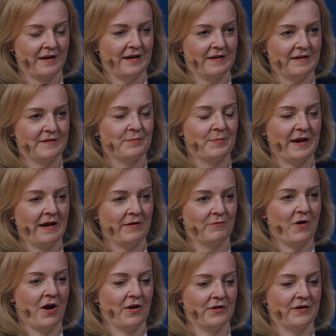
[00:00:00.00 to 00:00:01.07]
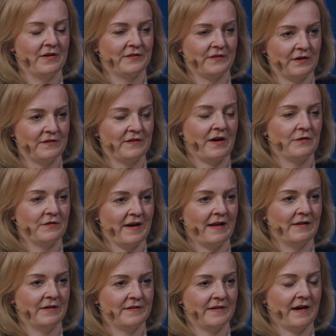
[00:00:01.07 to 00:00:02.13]
it is being run as a
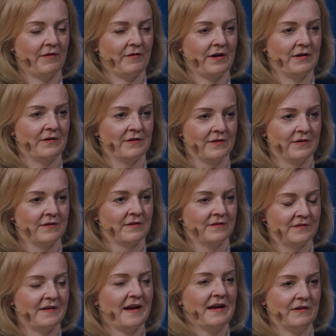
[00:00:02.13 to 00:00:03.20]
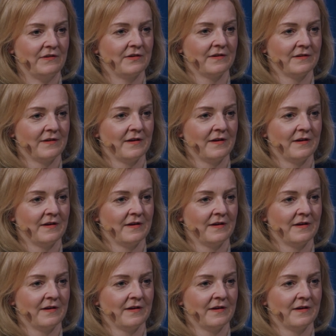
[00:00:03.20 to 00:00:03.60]
totalitarian state,